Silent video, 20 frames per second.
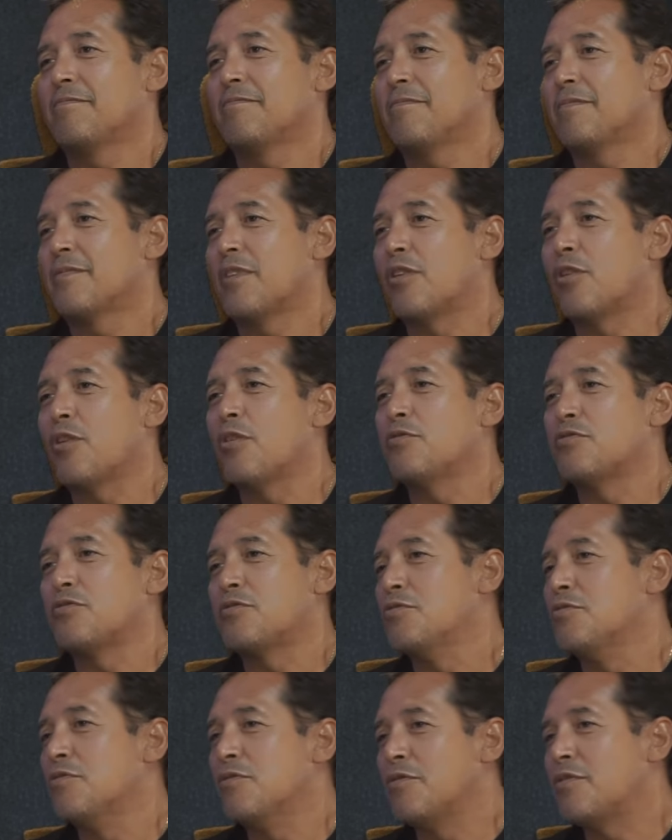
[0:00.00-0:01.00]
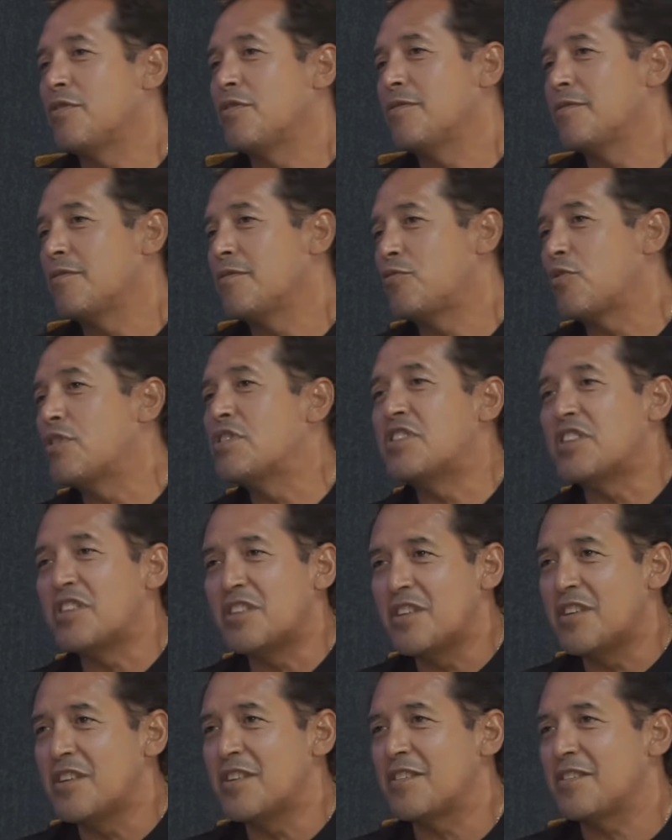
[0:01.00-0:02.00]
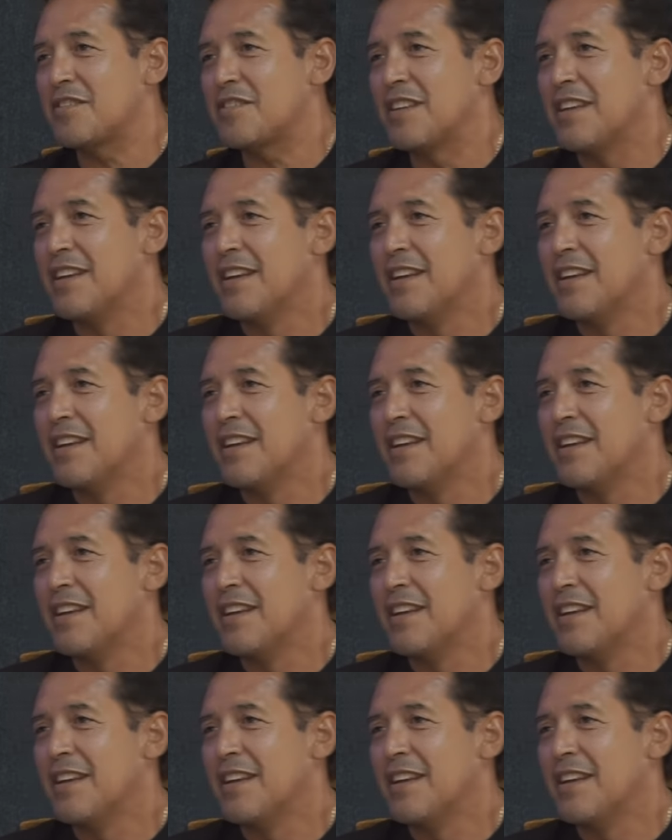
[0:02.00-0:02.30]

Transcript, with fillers: close to 20 years,